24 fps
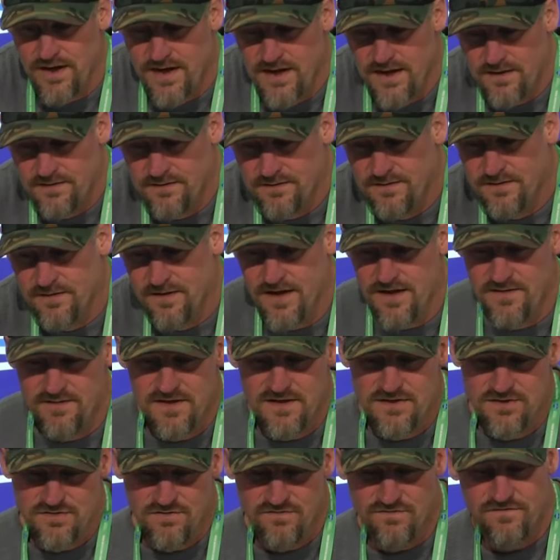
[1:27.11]
and and
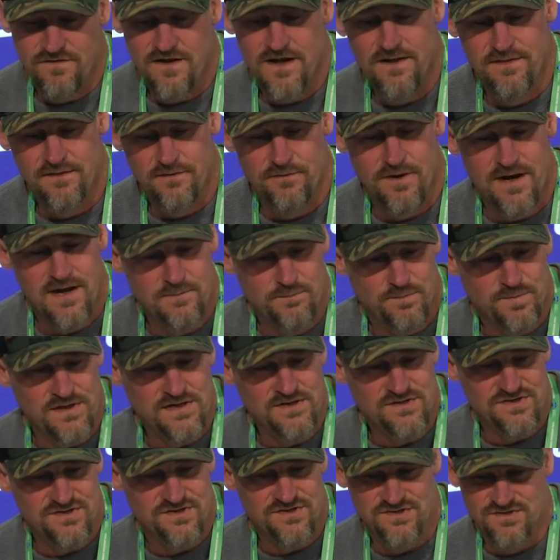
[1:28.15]
then you find the right
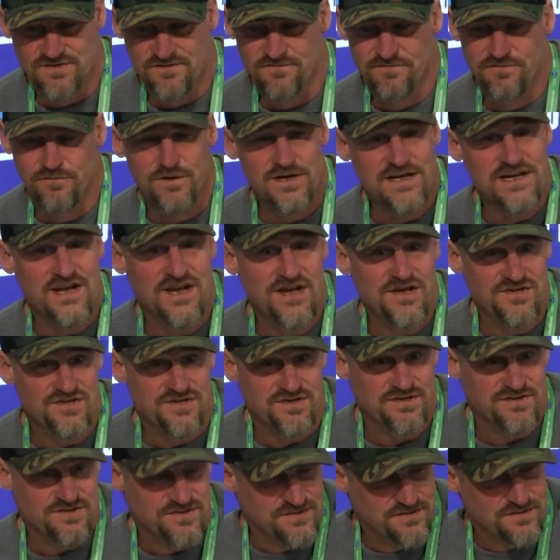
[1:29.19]
pieces of free
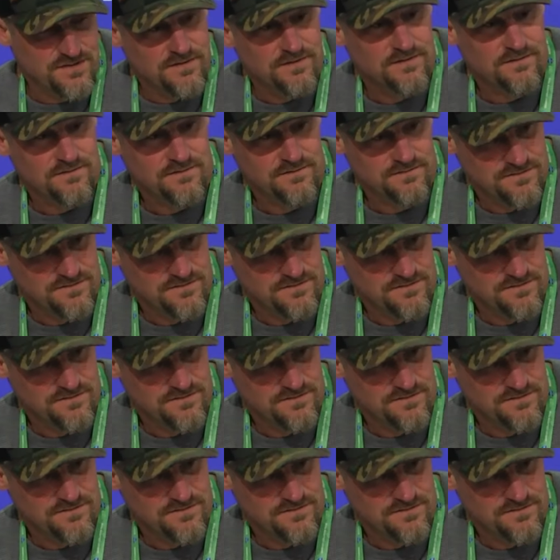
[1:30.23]
agents to